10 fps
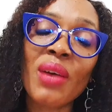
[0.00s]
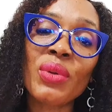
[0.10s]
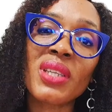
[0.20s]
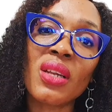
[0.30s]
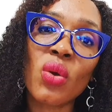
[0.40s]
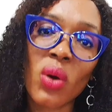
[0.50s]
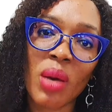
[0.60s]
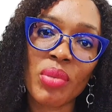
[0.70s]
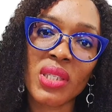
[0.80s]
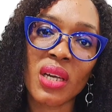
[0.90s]
with a low
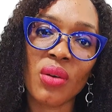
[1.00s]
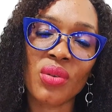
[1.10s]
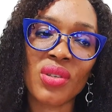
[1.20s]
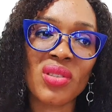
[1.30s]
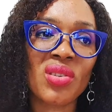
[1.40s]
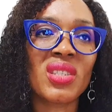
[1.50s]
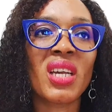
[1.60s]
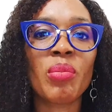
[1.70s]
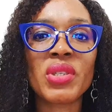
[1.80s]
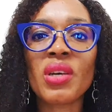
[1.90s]
capital. The
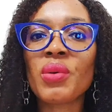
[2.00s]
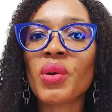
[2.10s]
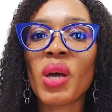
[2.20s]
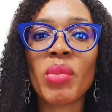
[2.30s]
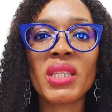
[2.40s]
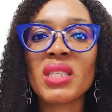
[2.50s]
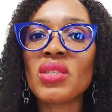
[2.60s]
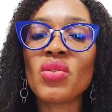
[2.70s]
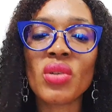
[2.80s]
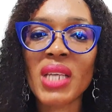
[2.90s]
capital requirement is
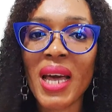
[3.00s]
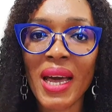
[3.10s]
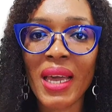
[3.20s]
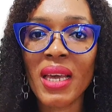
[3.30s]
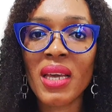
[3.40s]
not high,